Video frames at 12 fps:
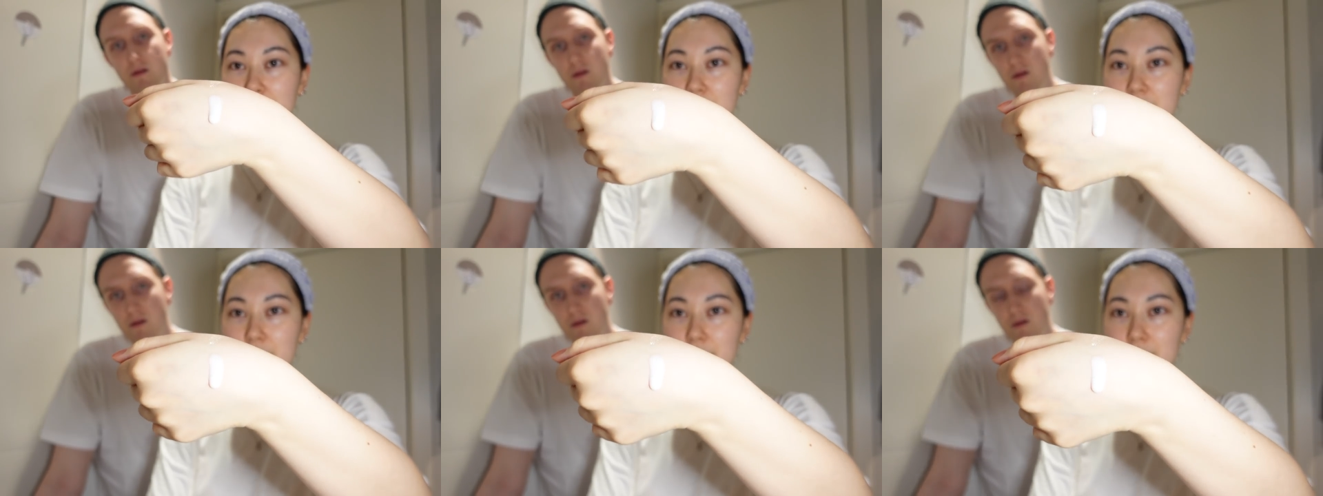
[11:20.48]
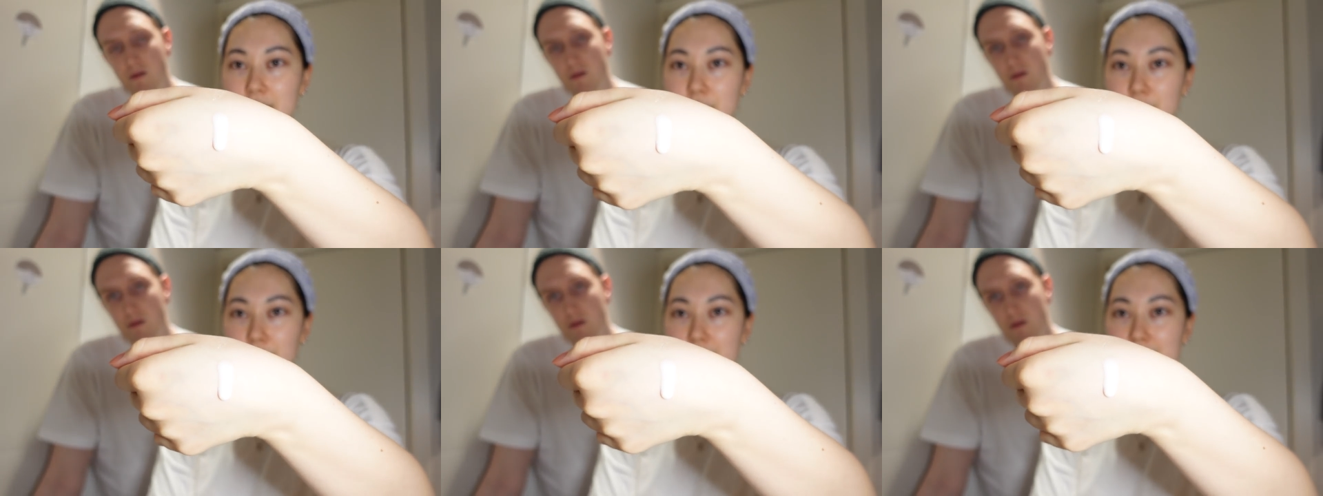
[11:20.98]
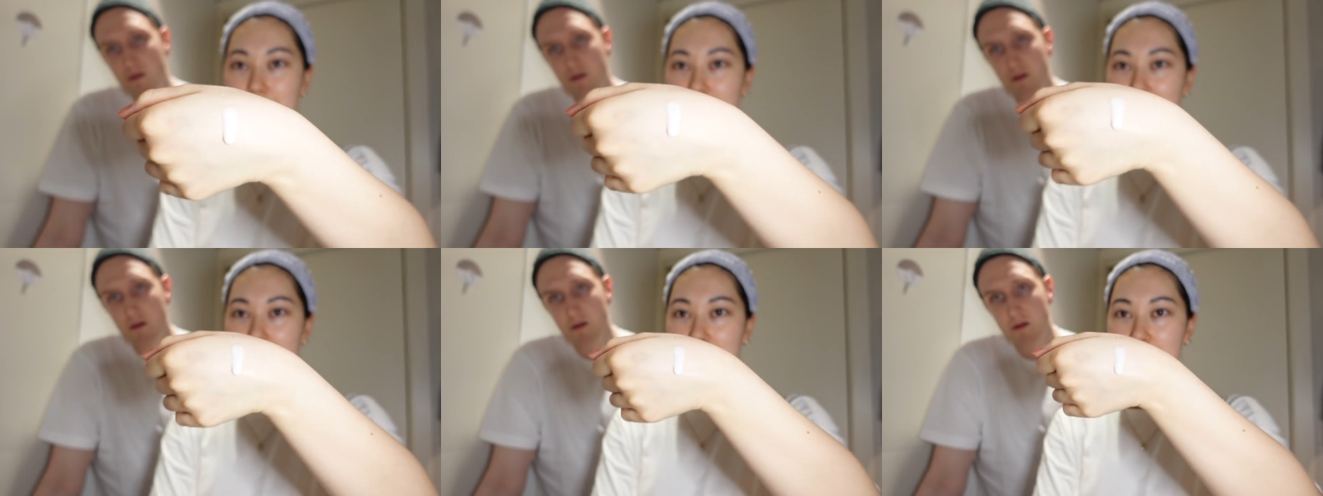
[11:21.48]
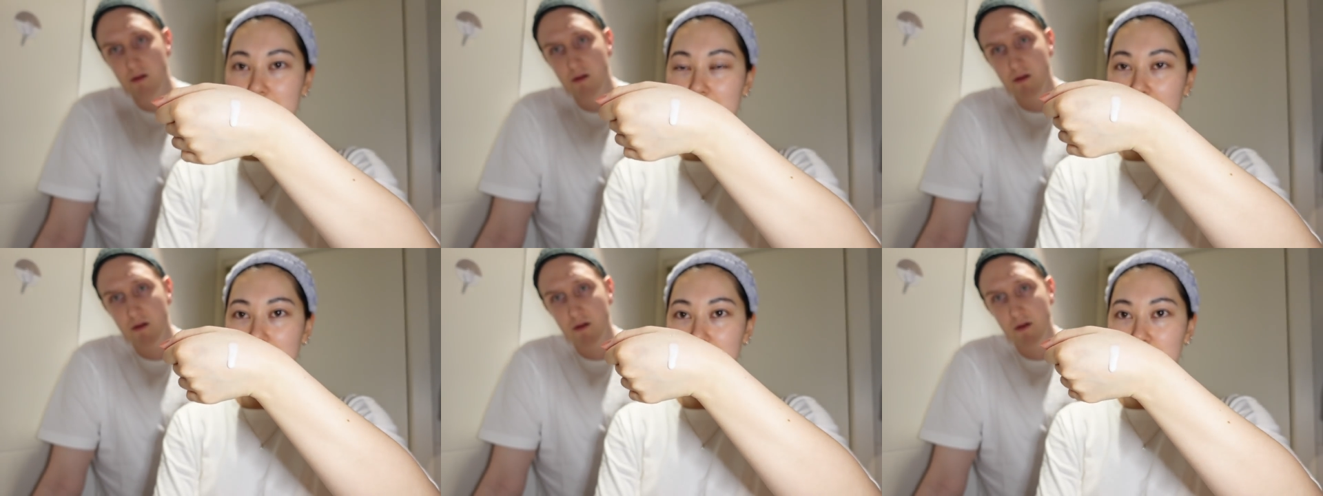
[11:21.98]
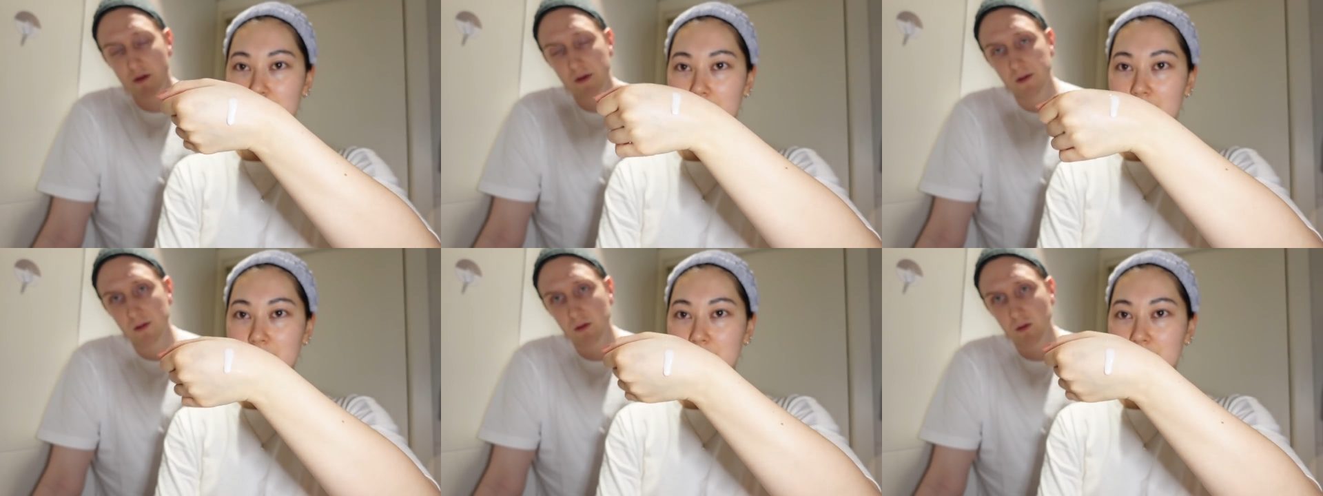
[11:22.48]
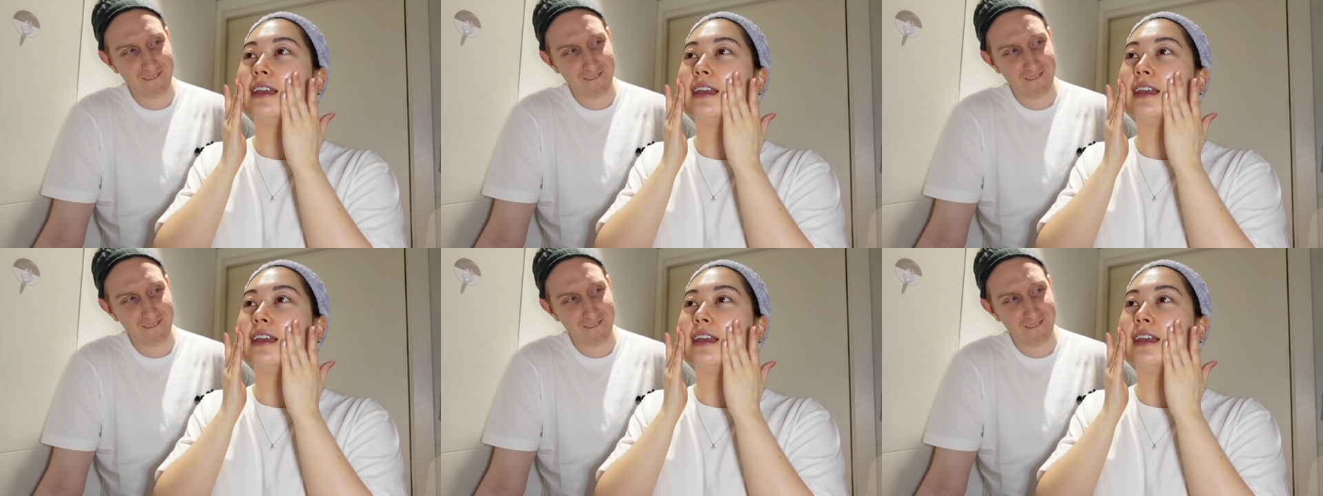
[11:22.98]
Speaker 1: actually a really creamy texture.